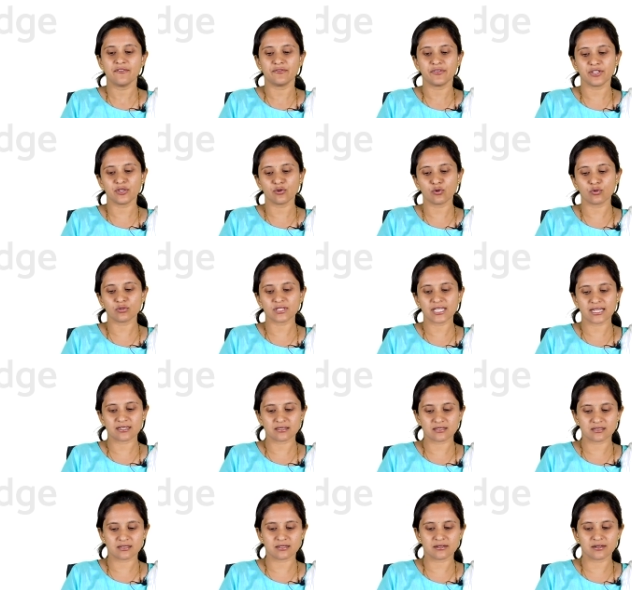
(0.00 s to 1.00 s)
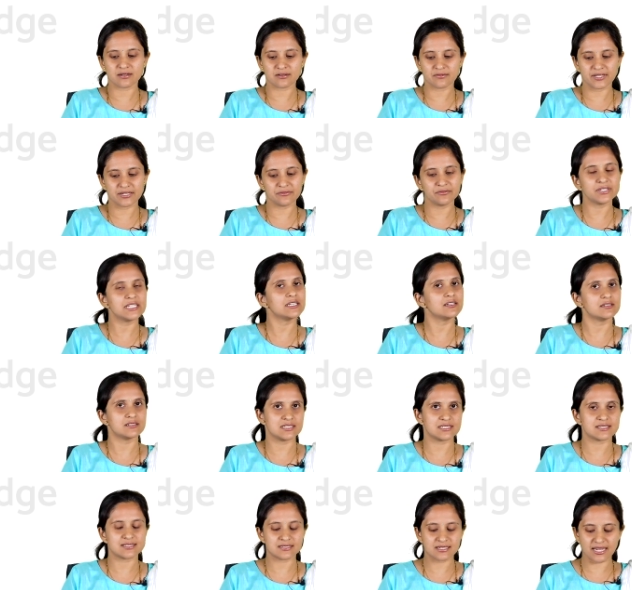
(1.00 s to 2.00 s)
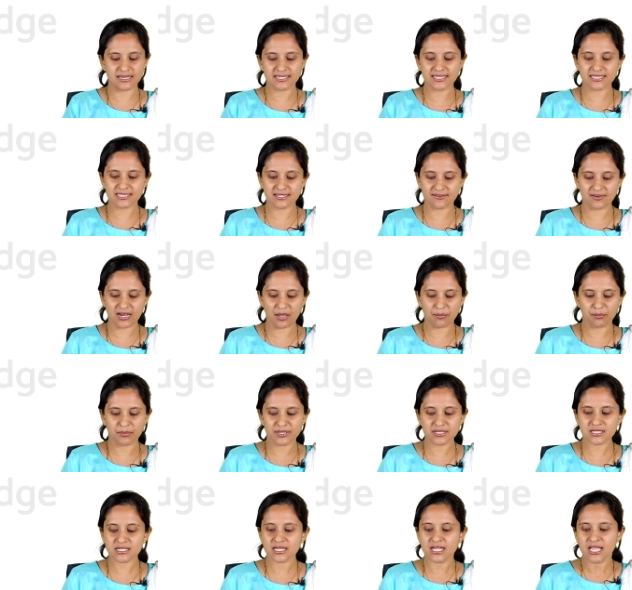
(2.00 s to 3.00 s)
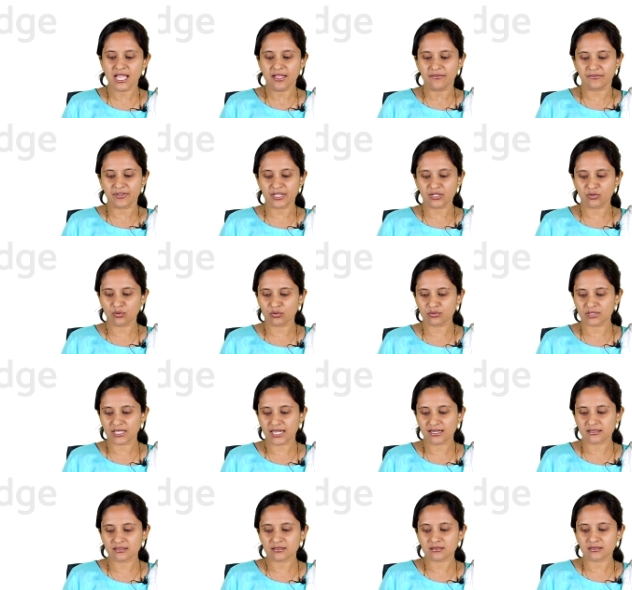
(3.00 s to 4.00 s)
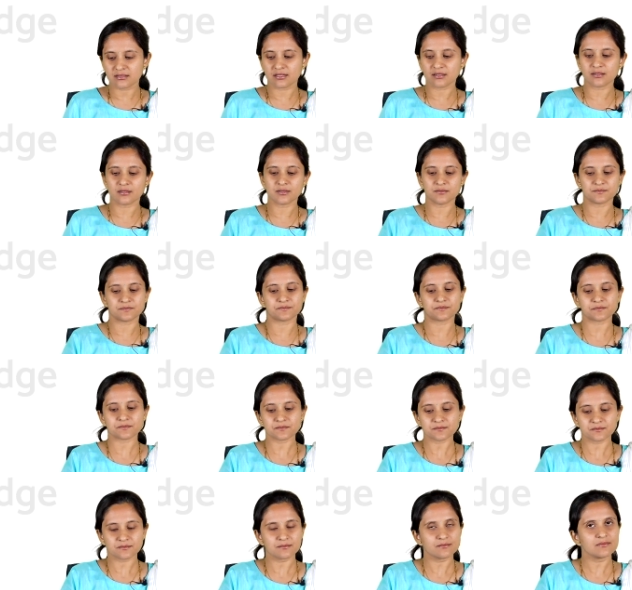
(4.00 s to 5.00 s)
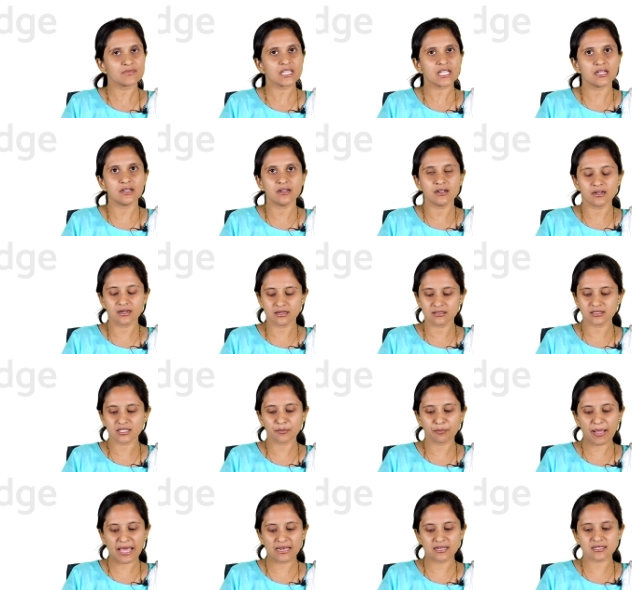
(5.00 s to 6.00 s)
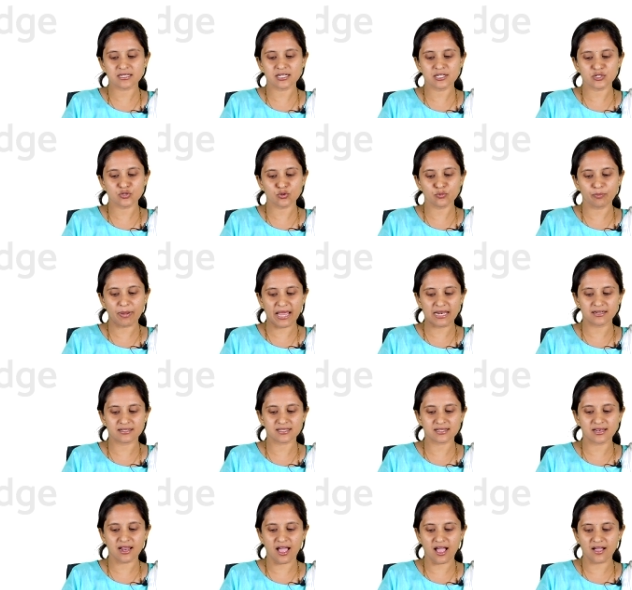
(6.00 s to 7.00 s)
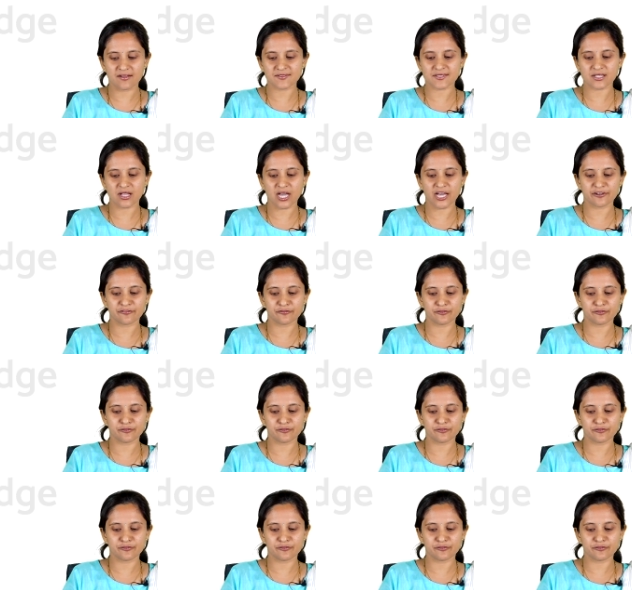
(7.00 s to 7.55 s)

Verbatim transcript: We know that uh, when we study development, we know that the Uh, the palatal, two palatal halves are